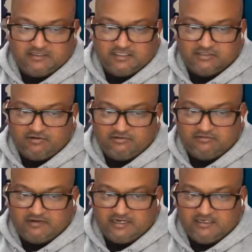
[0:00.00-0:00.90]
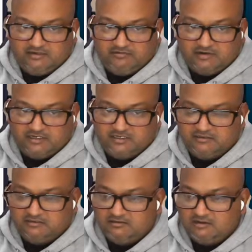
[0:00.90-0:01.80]
is already
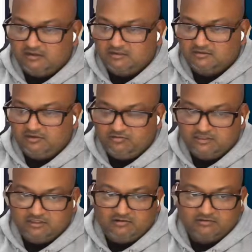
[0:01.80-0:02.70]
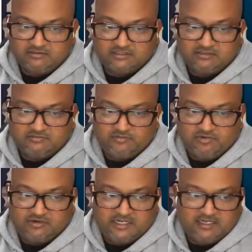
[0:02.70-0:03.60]
running on localhost
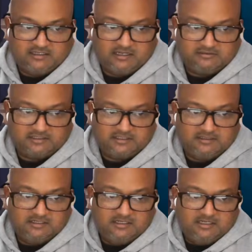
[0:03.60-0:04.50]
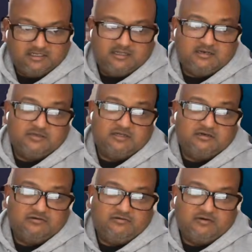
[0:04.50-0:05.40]
port 8000 and I'm going
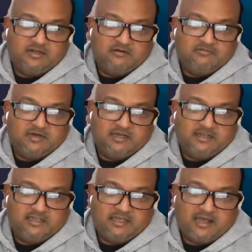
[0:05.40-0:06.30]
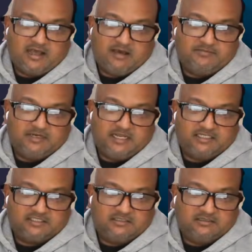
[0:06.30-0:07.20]
to run my app
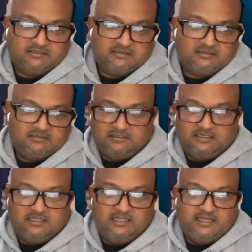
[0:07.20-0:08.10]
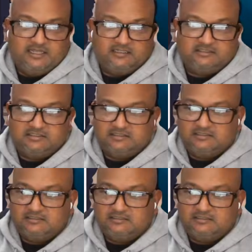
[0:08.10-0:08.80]
tester against